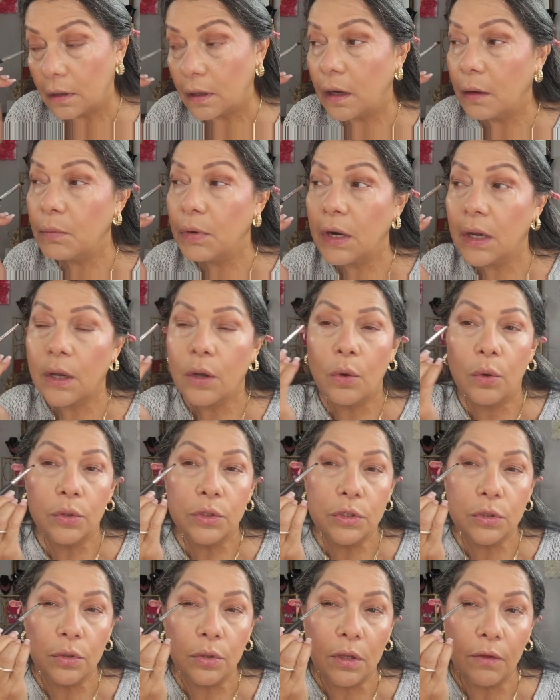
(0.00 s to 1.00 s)
I'm going to go
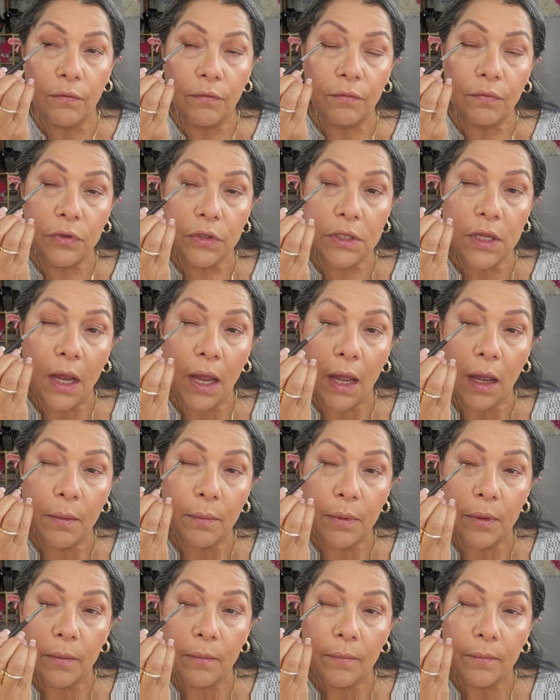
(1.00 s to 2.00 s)
to the
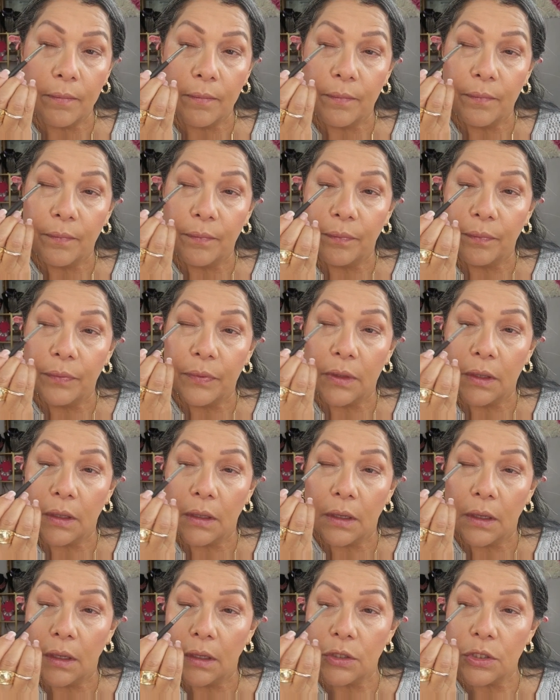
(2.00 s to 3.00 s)
top
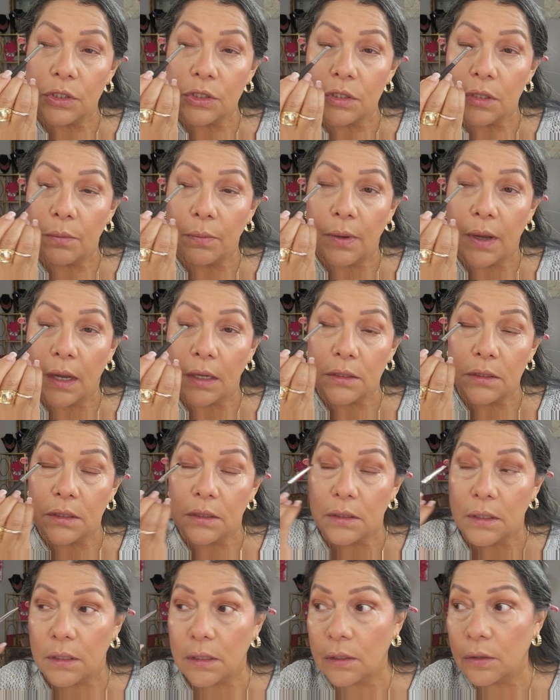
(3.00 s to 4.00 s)
and just
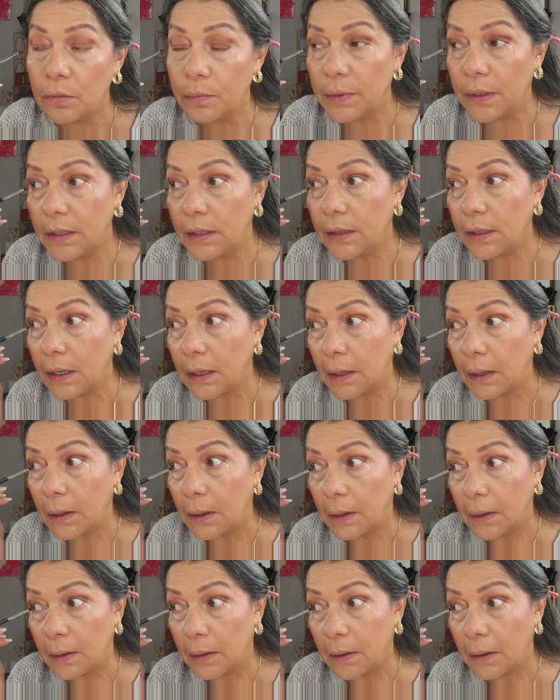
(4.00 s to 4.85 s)
deposit a little bit in there.